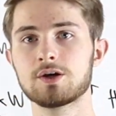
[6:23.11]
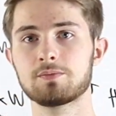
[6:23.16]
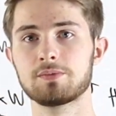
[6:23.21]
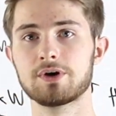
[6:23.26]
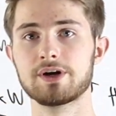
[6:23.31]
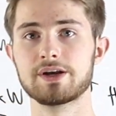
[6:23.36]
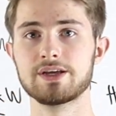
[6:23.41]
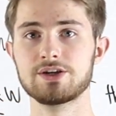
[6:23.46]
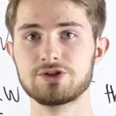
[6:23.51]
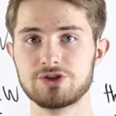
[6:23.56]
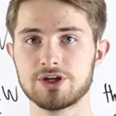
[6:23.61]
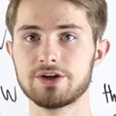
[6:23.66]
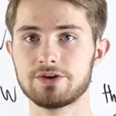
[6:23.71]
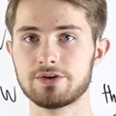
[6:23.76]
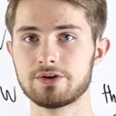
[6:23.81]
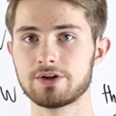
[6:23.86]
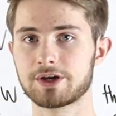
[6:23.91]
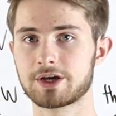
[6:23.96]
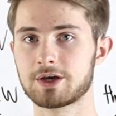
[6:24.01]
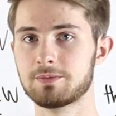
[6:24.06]
But in
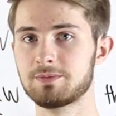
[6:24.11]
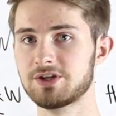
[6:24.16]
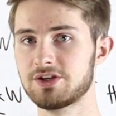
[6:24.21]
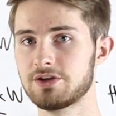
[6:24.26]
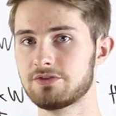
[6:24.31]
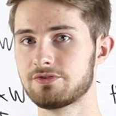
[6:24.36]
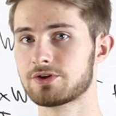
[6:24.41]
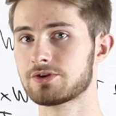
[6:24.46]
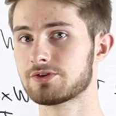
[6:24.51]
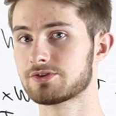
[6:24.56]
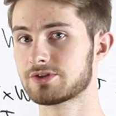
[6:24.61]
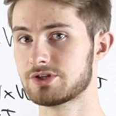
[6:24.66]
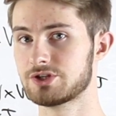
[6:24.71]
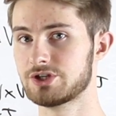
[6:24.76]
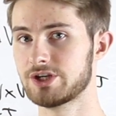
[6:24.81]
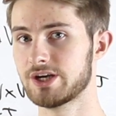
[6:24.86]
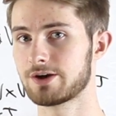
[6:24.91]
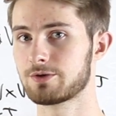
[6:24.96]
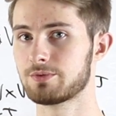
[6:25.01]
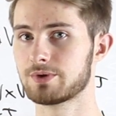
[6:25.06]
general, it can be difficult to
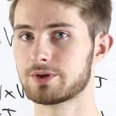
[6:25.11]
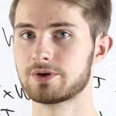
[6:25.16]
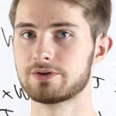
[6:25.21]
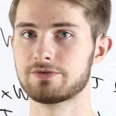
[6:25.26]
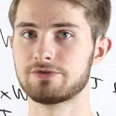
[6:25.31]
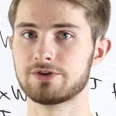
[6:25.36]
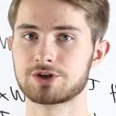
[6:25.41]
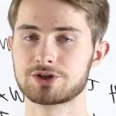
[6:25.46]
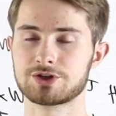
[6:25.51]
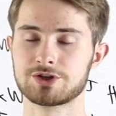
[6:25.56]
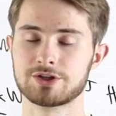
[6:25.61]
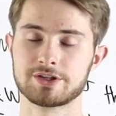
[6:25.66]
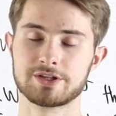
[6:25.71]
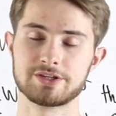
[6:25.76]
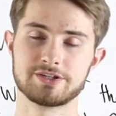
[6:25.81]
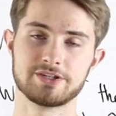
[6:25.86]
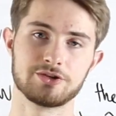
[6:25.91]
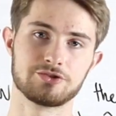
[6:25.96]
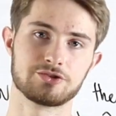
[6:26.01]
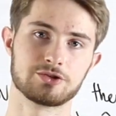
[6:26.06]
check whether a function on the
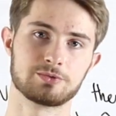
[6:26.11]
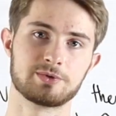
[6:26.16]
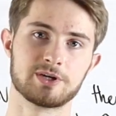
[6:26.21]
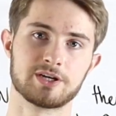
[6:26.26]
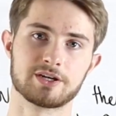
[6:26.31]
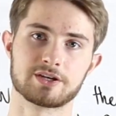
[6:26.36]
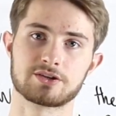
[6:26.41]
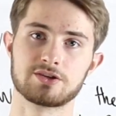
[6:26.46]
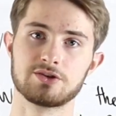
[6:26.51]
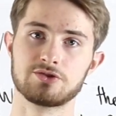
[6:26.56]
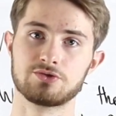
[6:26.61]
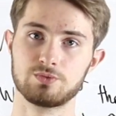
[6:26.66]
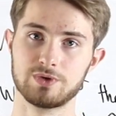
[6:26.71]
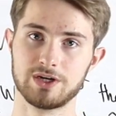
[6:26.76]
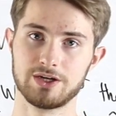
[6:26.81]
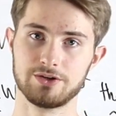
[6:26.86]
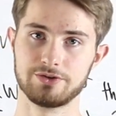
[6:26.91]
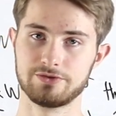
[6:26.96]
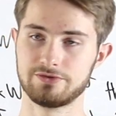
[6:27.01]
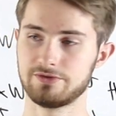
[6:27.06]
tensor product is
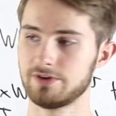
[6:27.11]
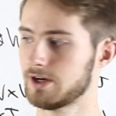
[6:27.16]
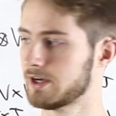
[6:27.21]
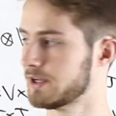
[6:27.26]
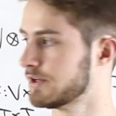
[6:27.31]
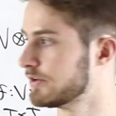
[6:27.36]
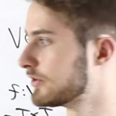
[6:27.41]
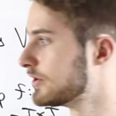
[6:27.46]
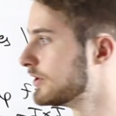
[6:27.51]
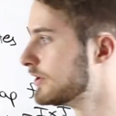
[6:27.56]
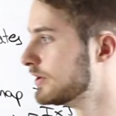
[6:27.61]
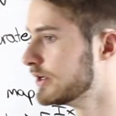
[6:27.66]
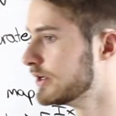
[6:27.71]
well-defined.